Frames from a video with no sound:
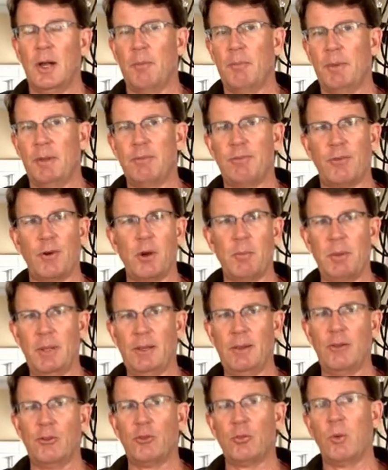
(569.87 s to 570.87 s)
In
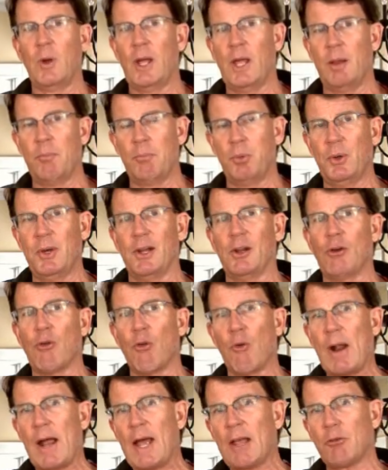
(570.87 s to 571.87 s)
farming this way, putting
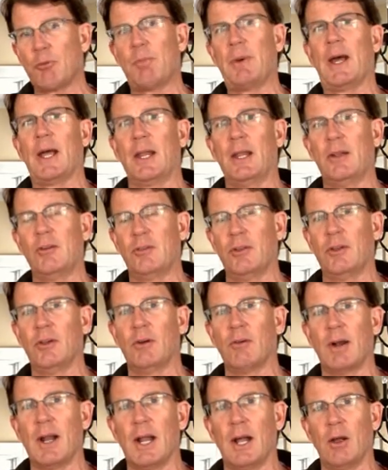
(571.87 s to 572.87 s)
grass back into the
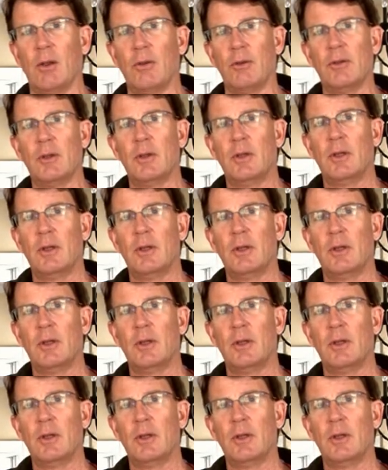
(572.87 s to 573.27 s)
ground,